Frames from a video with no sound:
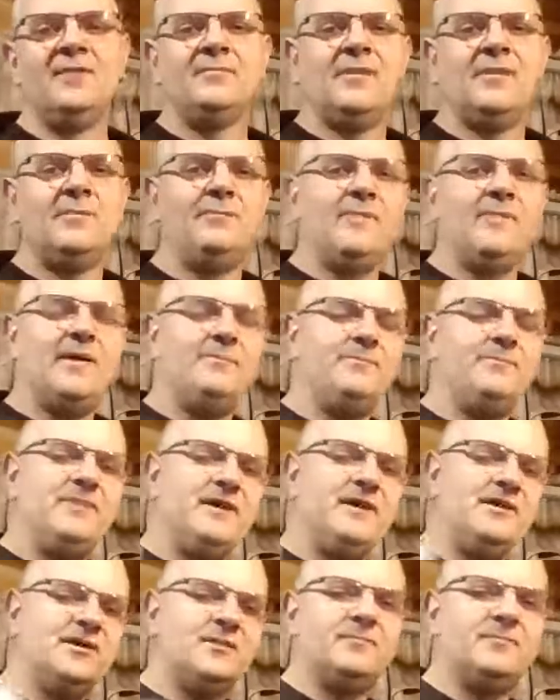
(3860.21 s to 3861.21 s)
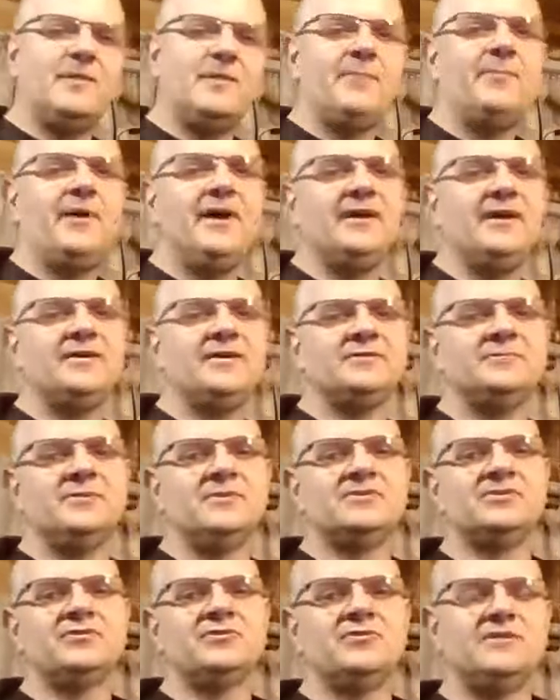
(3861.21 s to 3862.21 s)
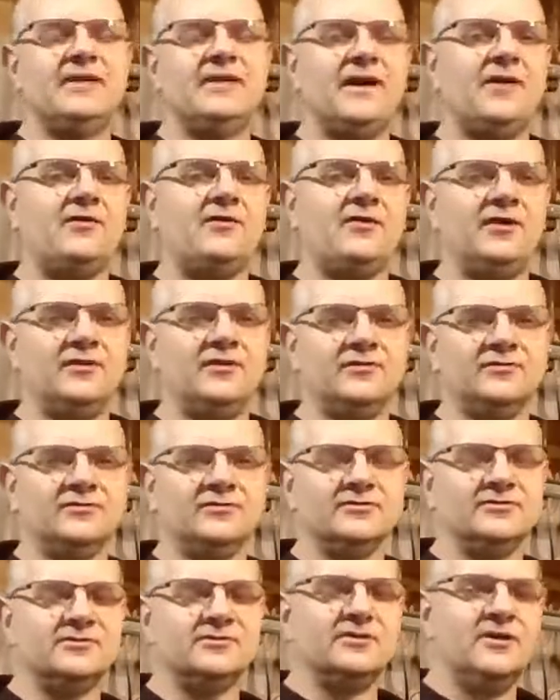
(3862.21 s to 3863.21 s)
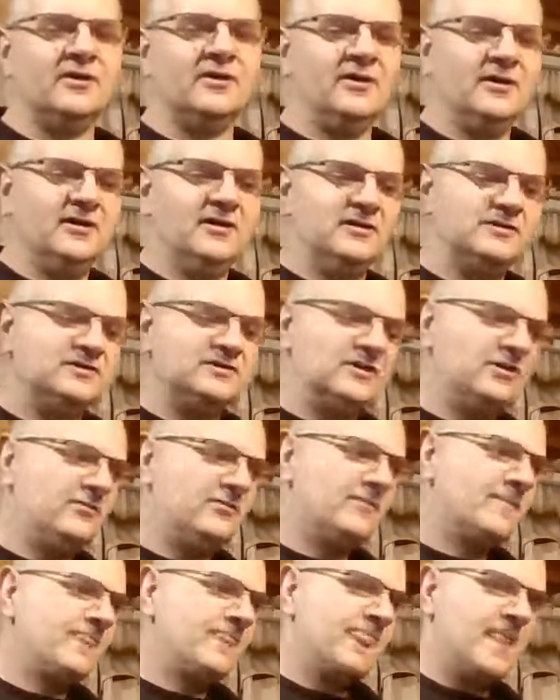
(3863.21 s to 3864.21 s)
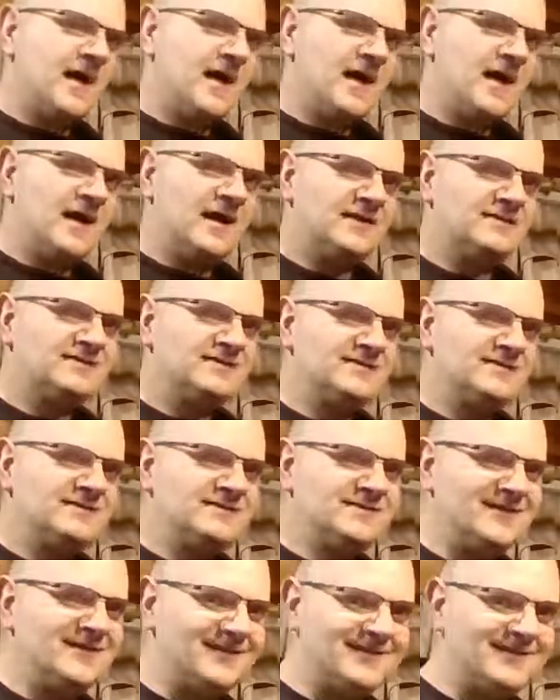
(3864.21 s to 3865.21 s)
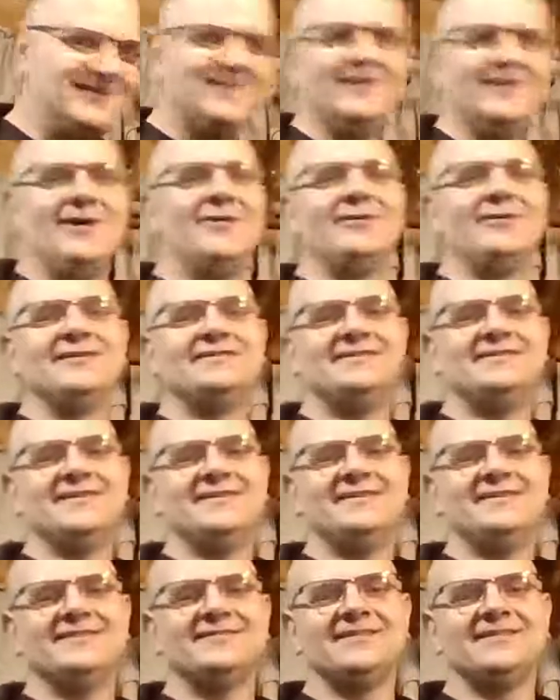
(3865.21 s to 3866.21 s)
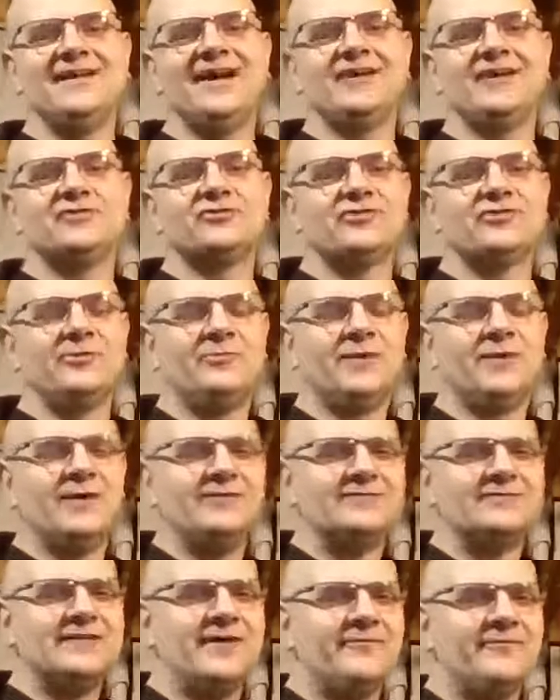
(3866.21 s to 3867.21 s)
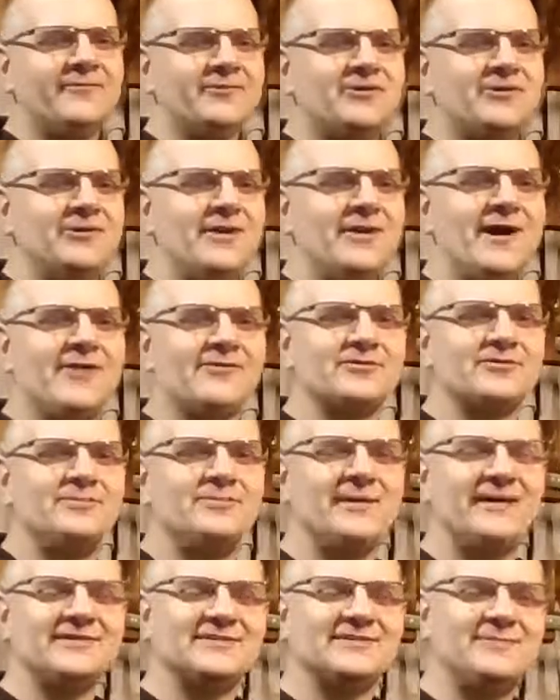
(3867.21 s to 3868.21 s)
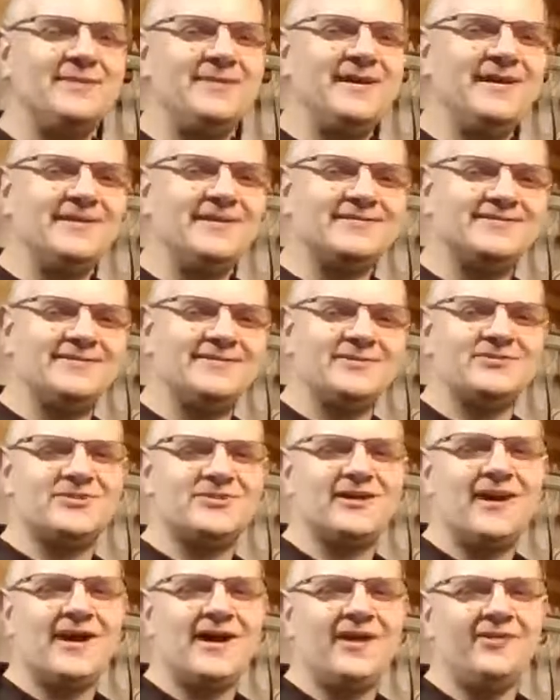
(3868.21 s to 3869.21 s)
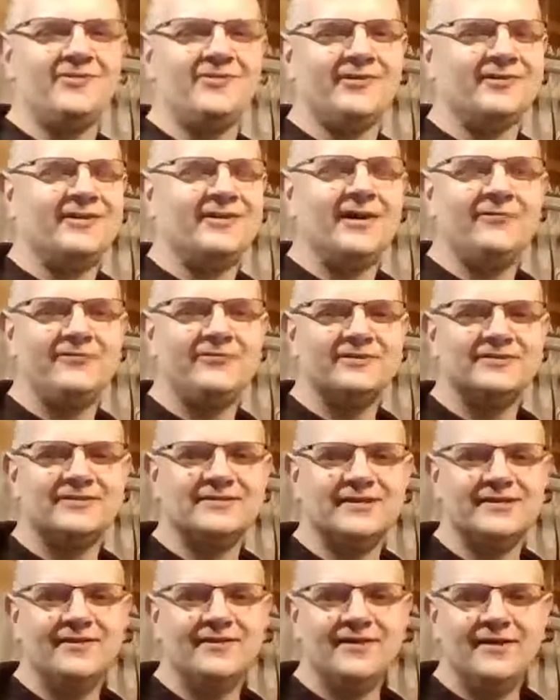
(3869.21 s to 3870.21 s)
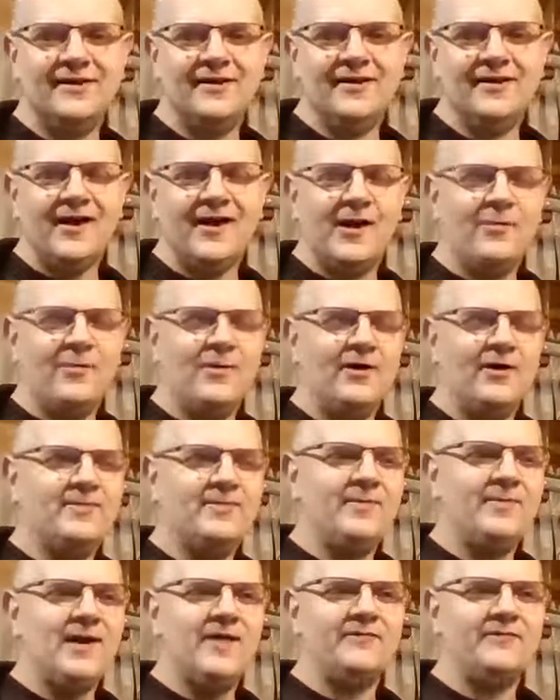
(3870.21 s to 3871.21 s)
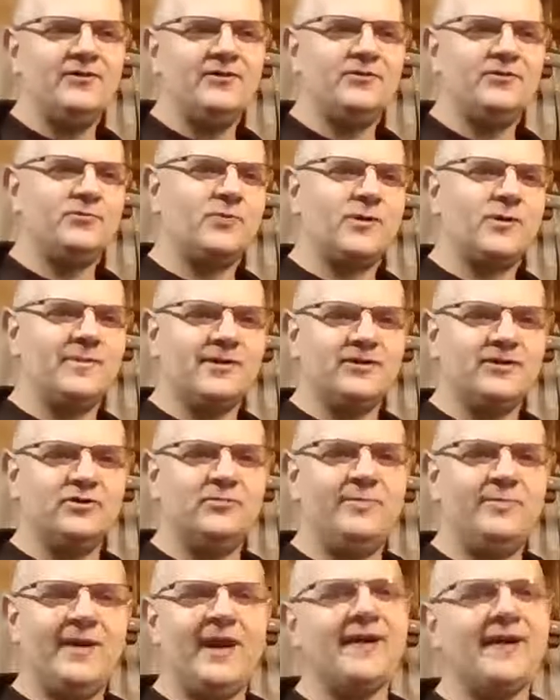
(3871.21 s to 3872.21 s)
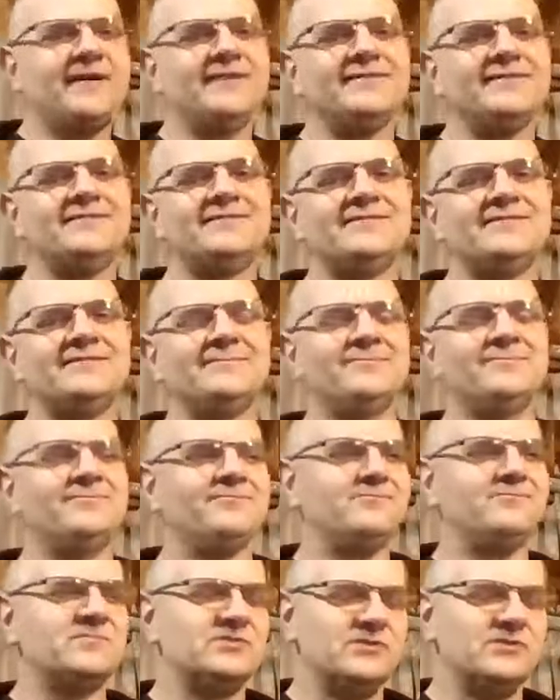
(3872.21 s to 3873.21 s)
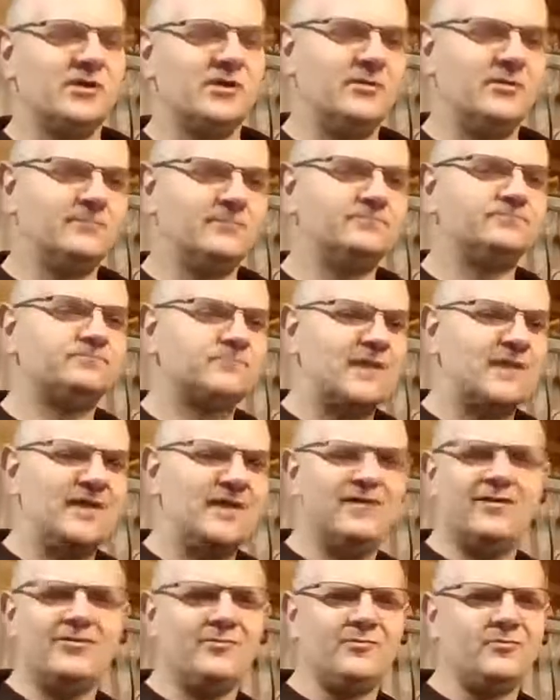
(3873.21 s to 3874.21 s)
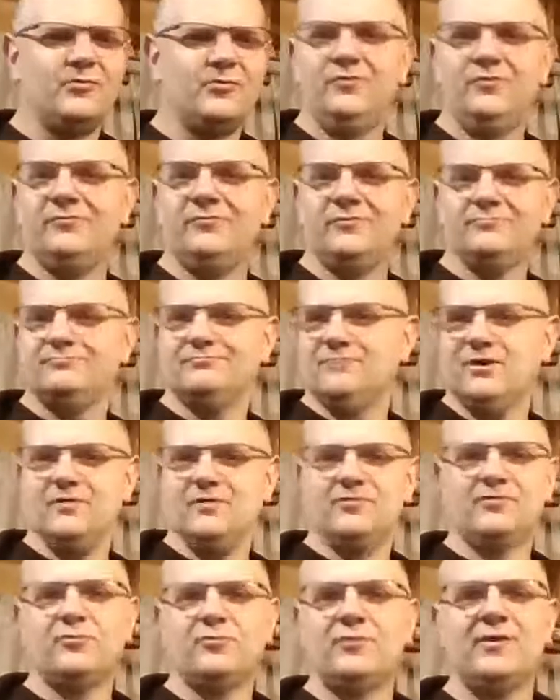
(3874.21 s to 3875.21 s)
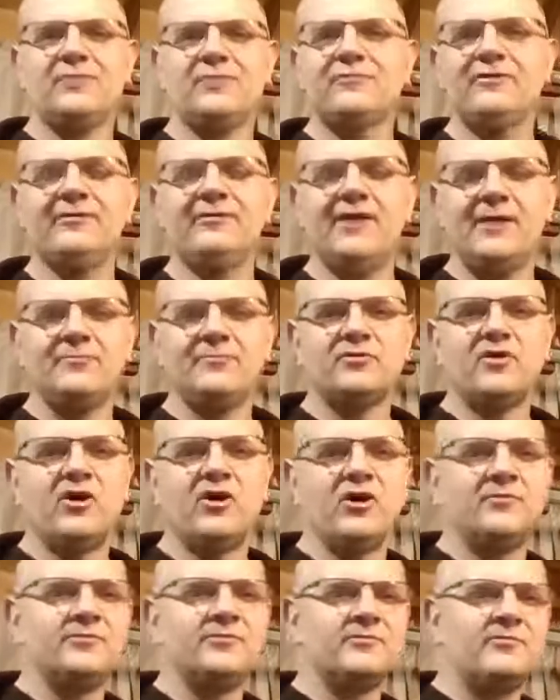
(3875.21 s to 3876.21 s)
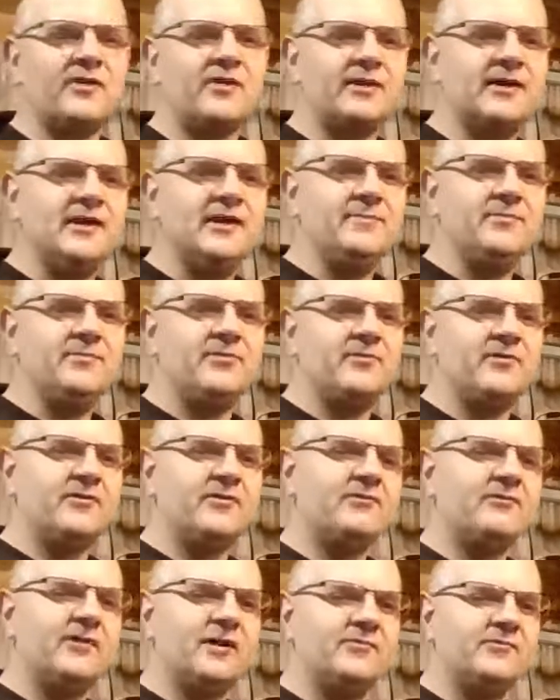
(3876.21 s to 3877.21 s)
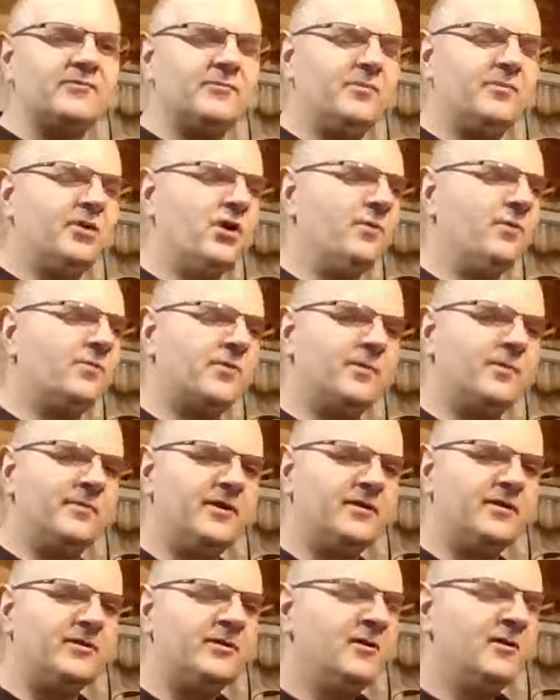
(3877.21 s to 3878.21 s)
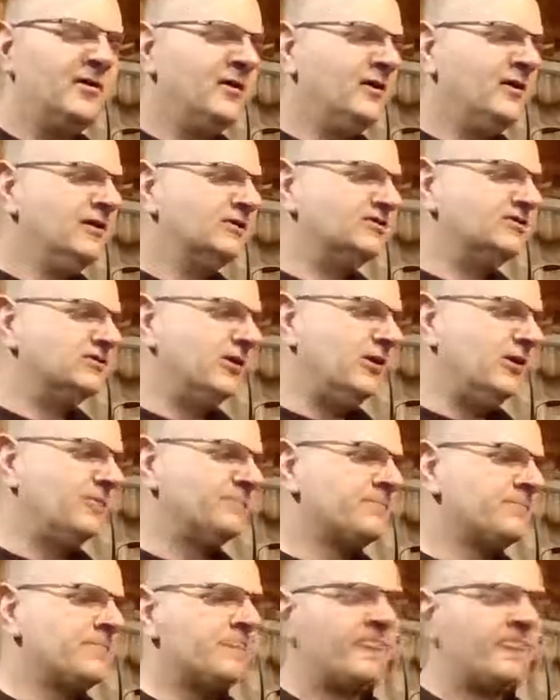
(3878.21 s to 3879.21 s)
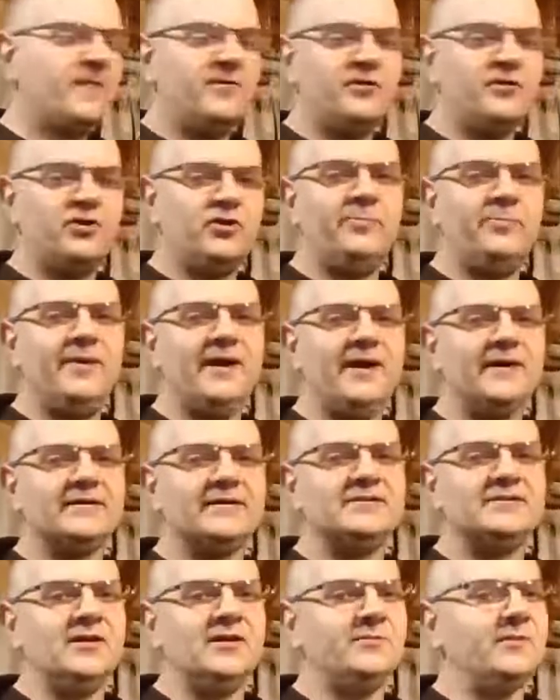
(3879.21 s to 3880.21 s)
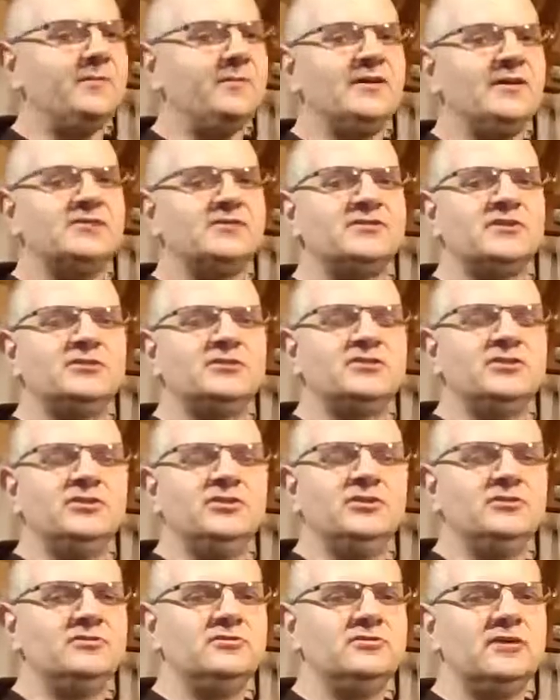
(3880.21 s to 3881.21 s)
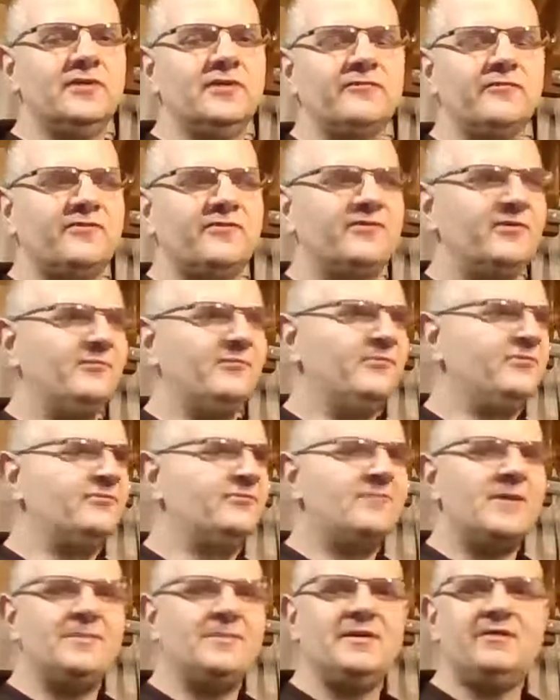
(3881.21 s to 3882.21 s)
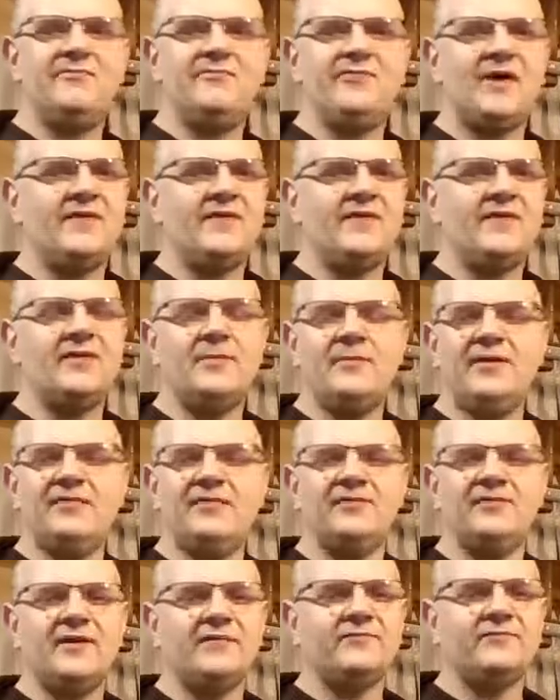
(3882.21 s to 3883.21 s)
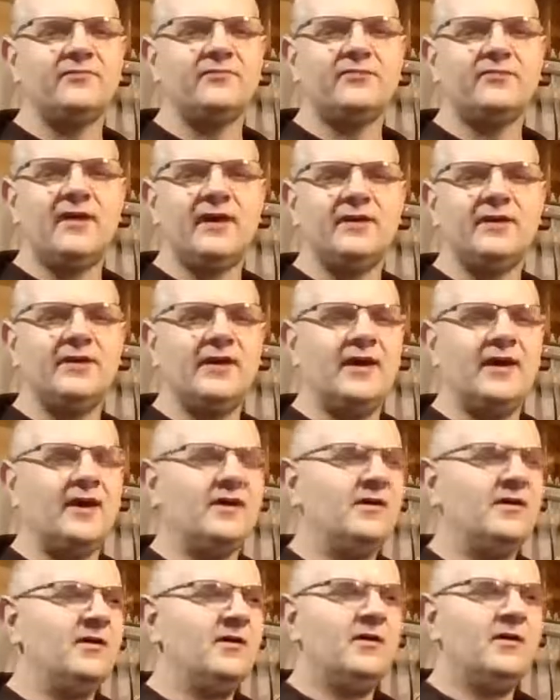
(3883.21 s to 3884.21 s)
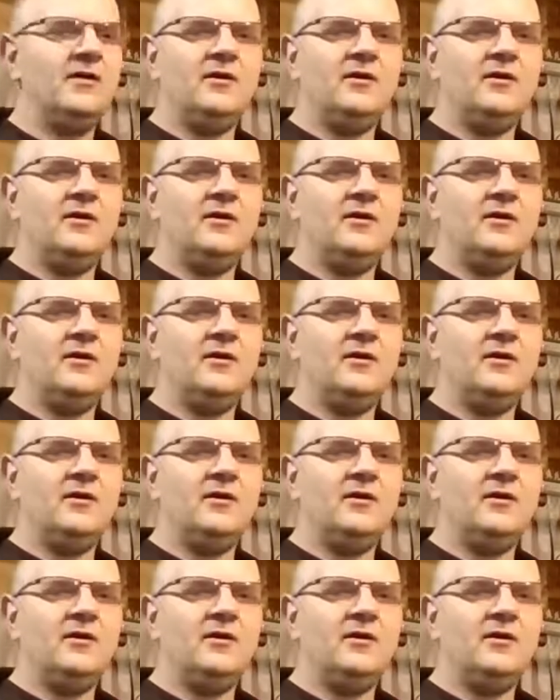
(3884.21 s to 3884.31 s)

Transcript: I'm not beating up my bike as much on the downhills. So and I didn't notice it this last trip when I was out for two hours because I'm eating at such a caloric deficit. I wound up having to use one of my goo packets. So and they're approved. You know, they're 23 grams of carbs and trying to keep it 30 grams and below per meal. So the goo packets help. They make such a huge difference. It was maybe five, 10 minutes after taking that,